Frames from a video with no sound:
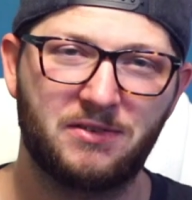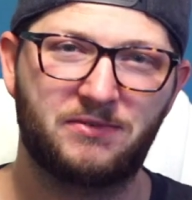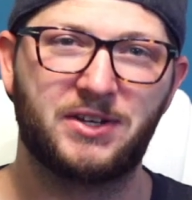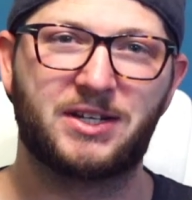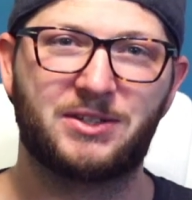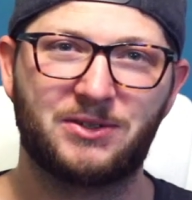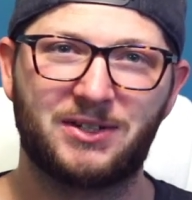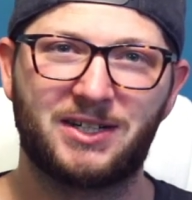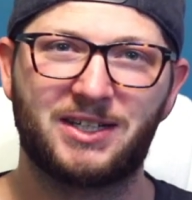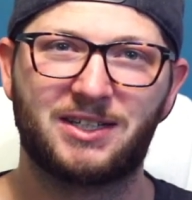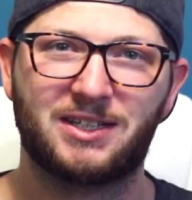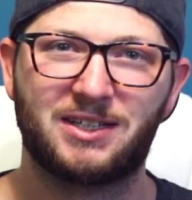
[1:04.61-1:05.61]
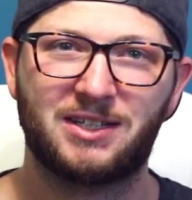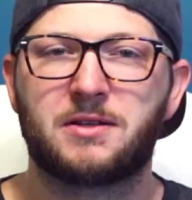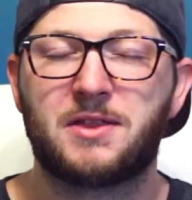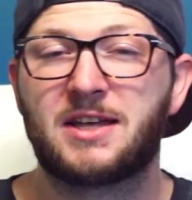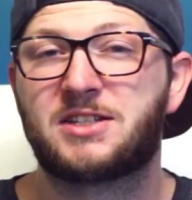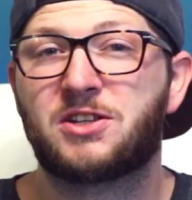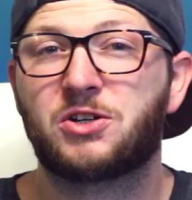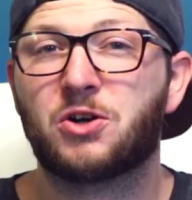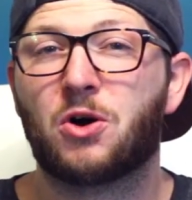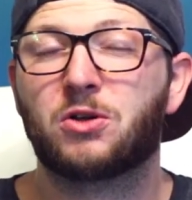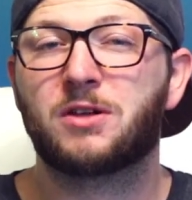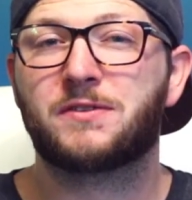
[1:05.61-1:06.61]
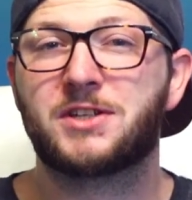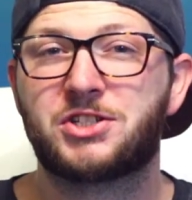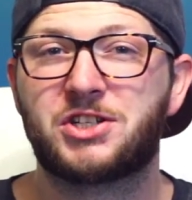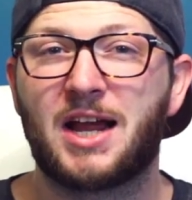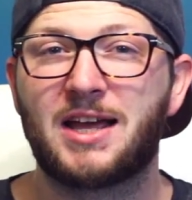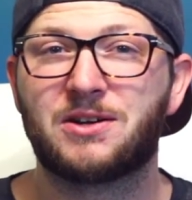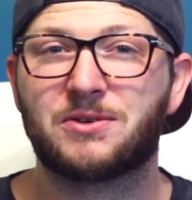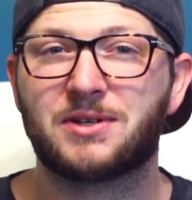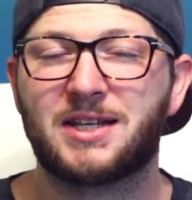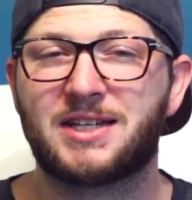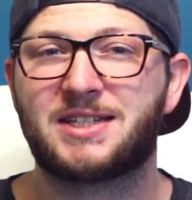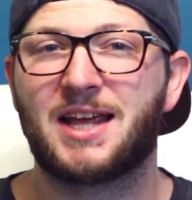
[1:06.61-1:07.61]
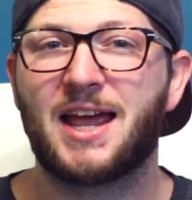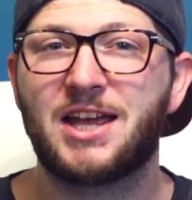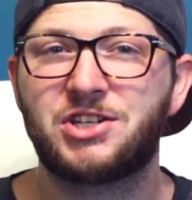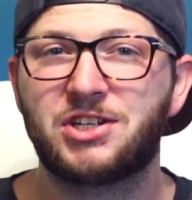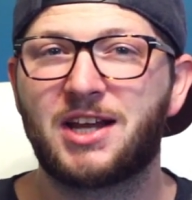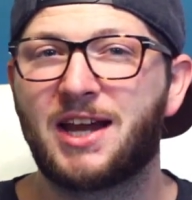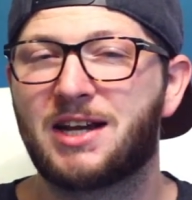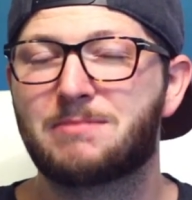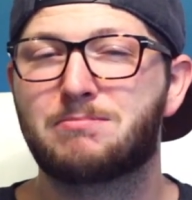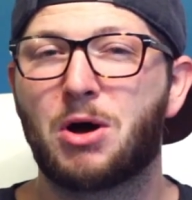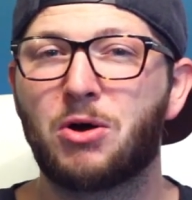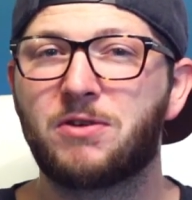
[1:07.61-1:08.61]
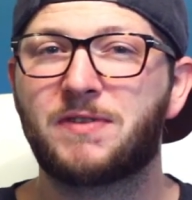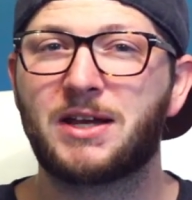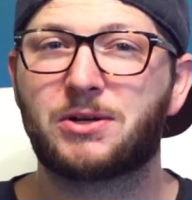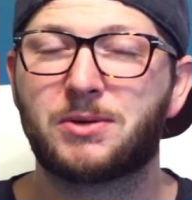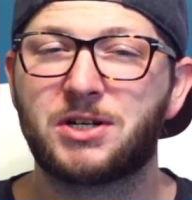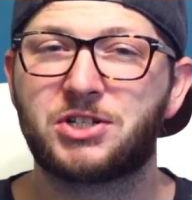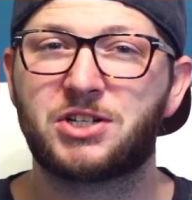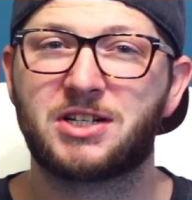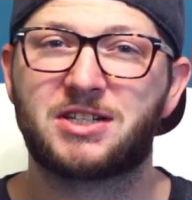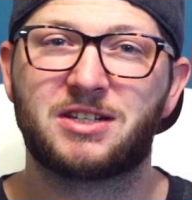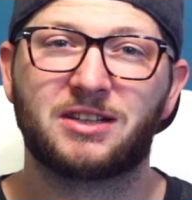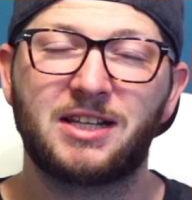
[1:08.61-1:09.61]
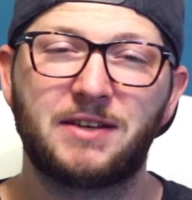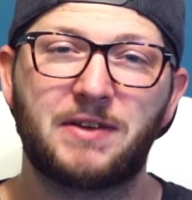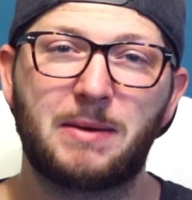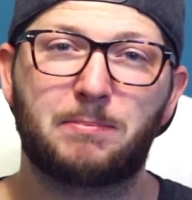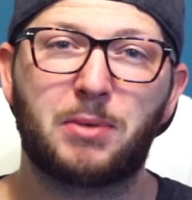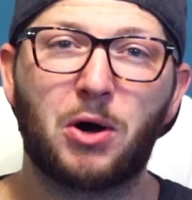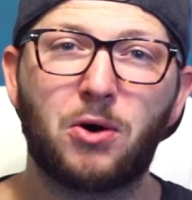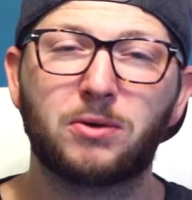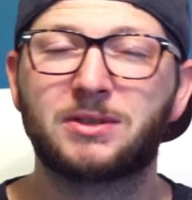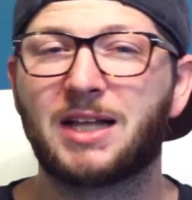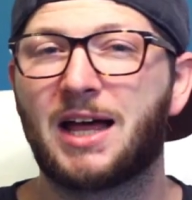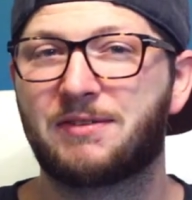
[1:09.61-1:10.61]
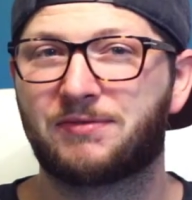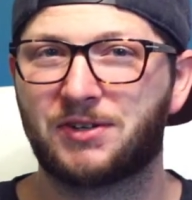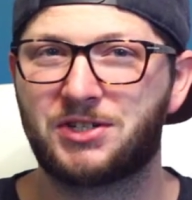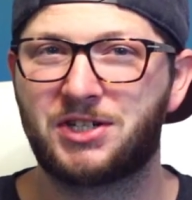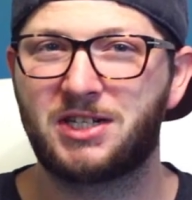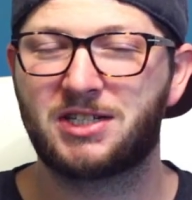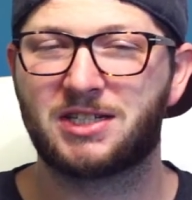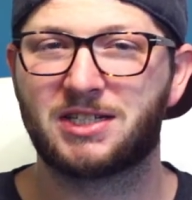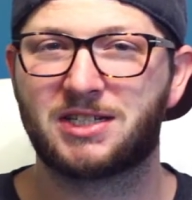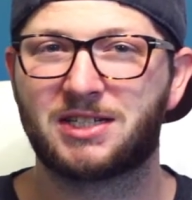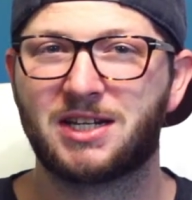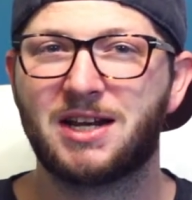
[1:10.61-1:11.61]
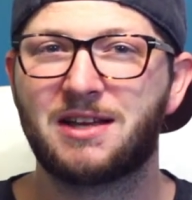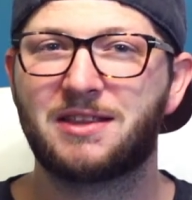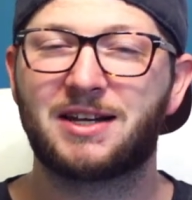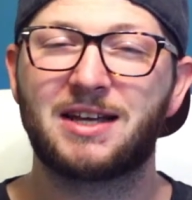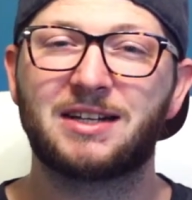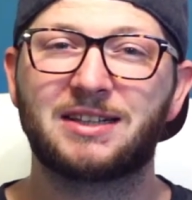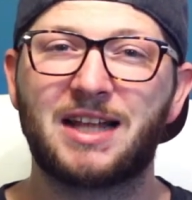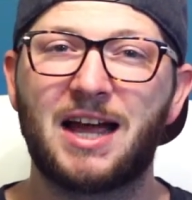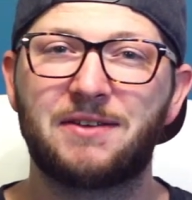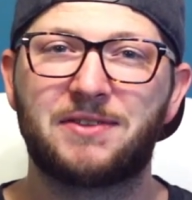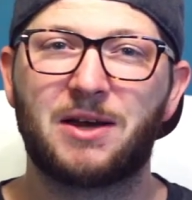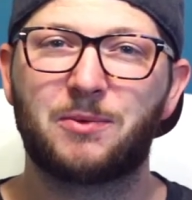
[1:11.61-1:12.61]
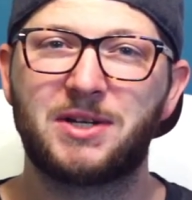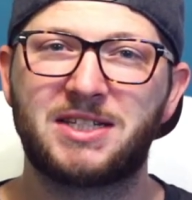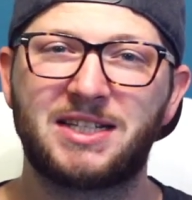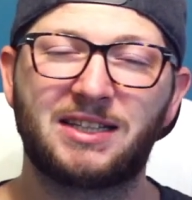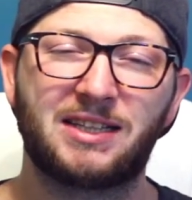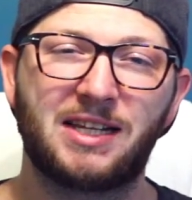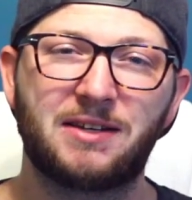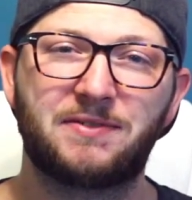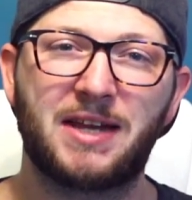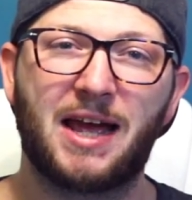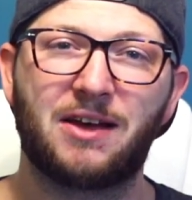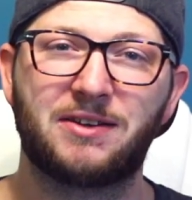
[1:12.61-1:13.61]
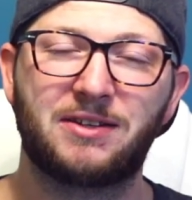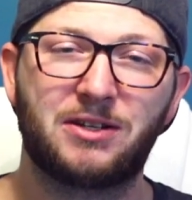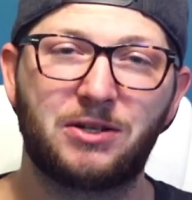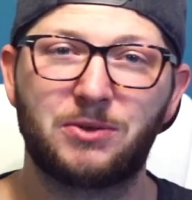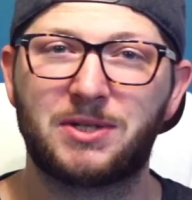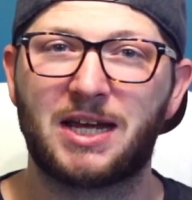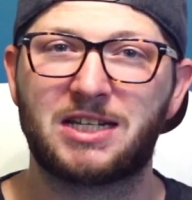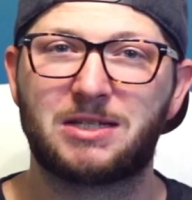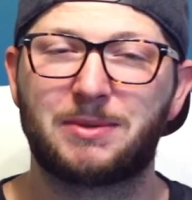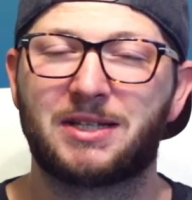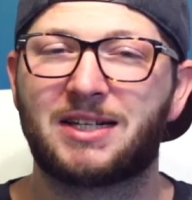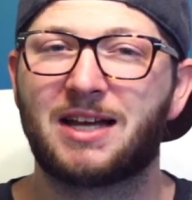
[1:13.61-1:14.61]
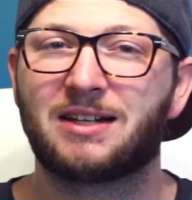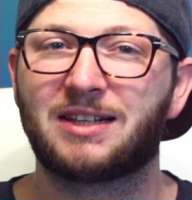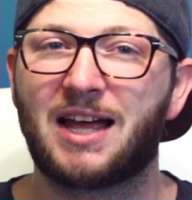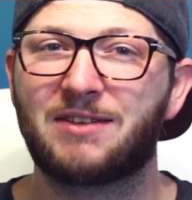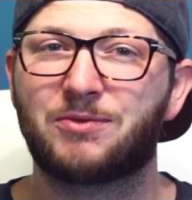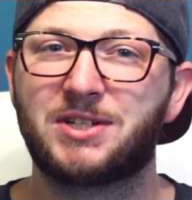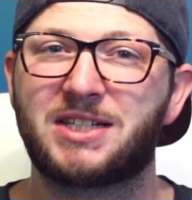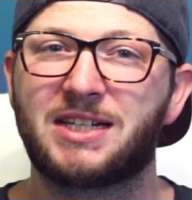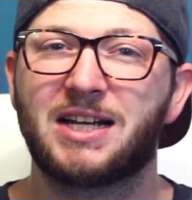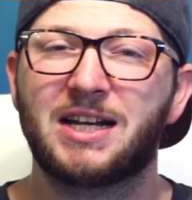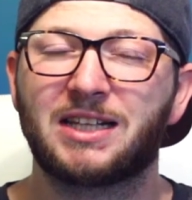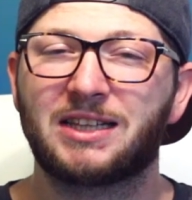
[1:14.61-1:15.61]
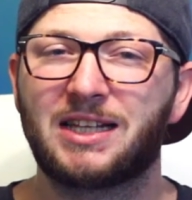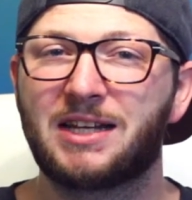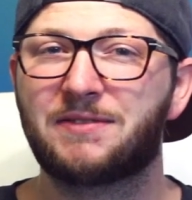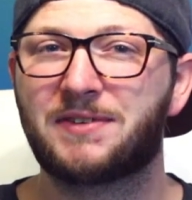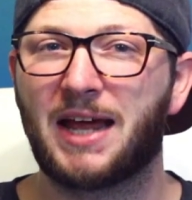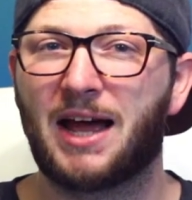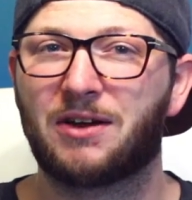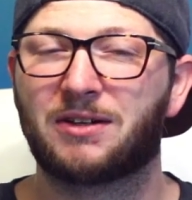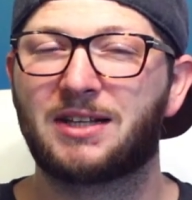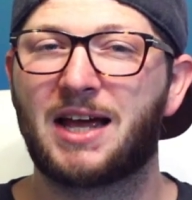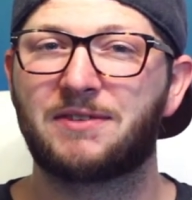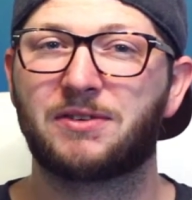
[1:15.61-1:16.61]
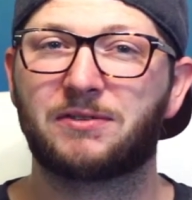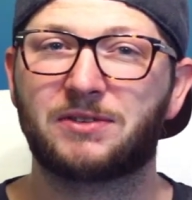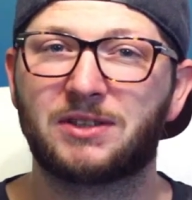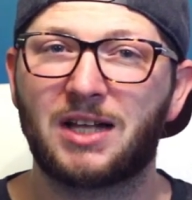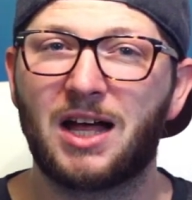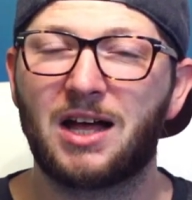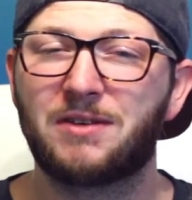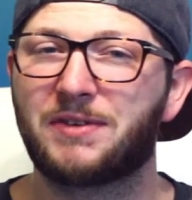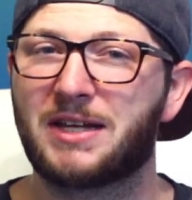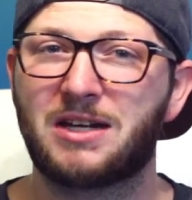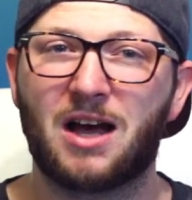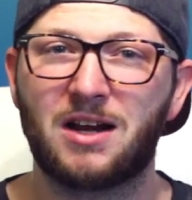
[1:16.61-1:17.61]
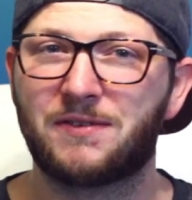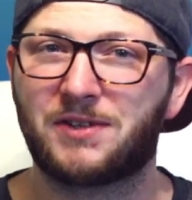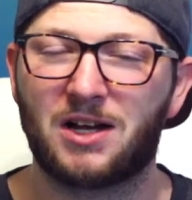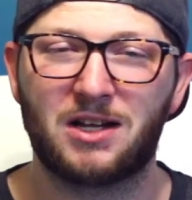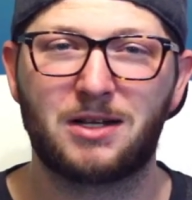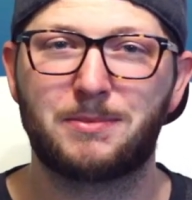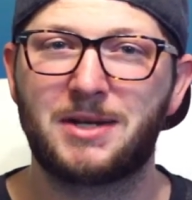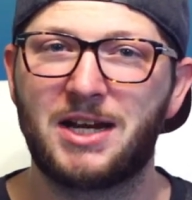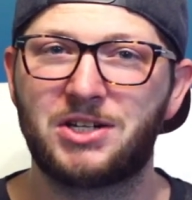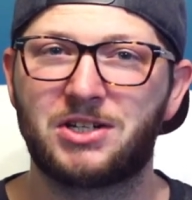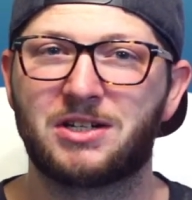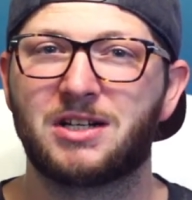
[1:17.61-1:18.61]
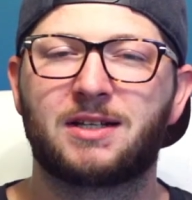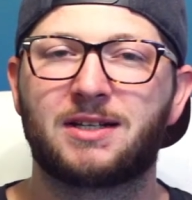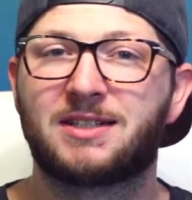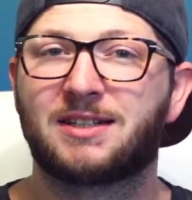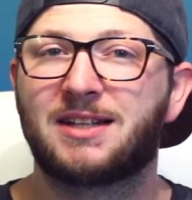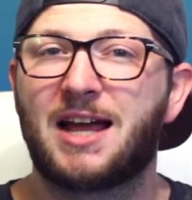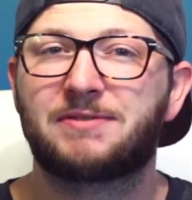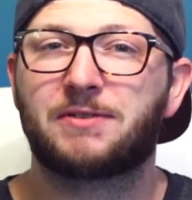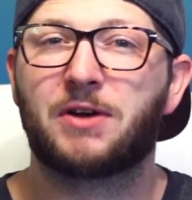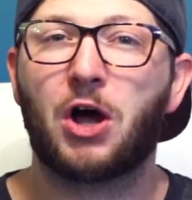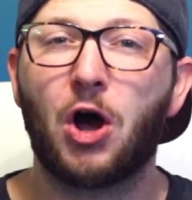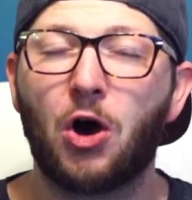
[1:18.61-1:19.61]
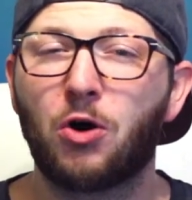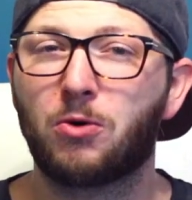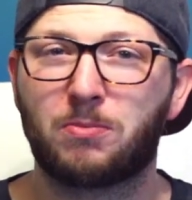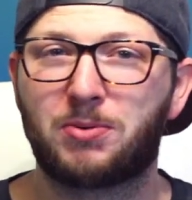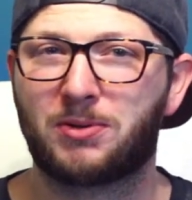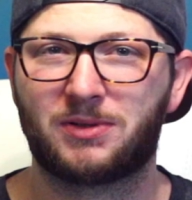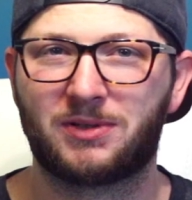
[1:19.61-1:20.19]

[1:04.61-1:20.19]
the victory. That's the goal of this channel. It's to educate and motivate Christians to live a bold life for Jesus. The kind of life that we see lived out in the New Testament, the kind of life we see lived out, a life of love and not of condemnation. It's a life of hope